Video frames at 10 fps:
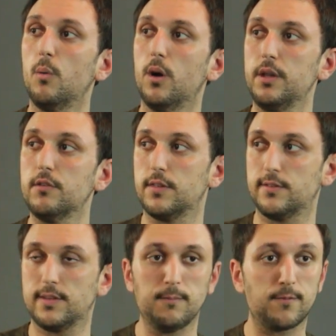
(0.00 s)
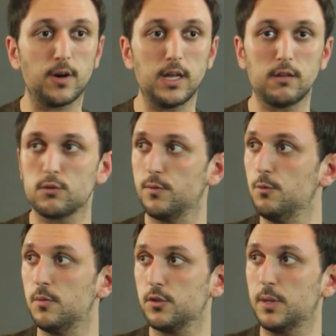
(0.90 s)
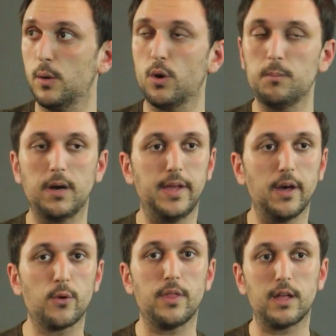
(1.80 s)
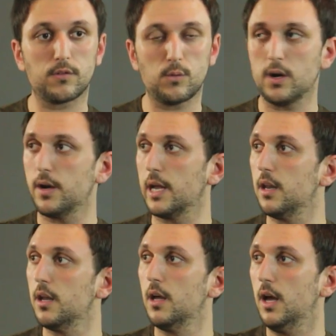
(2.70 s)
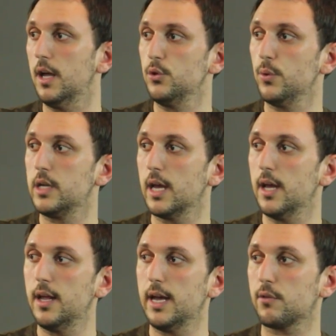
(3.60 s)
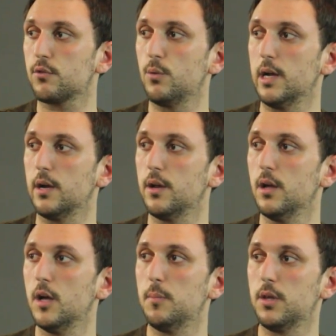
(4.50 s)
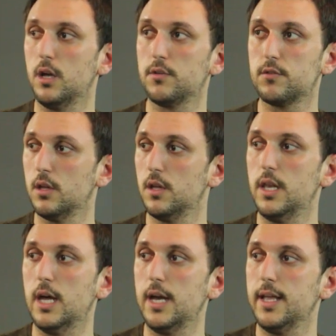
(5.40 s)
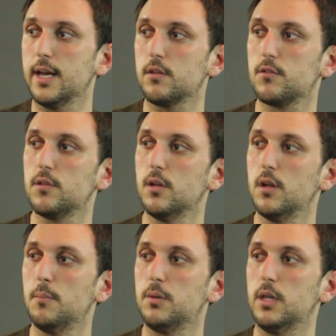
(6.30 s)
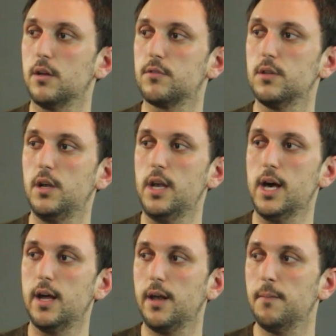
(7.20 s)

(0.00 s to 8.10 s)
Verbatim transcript: well, these are the same phrase, so if you multiply one by the other, that's squaring it. And you would get x squared plus 9x plus 9.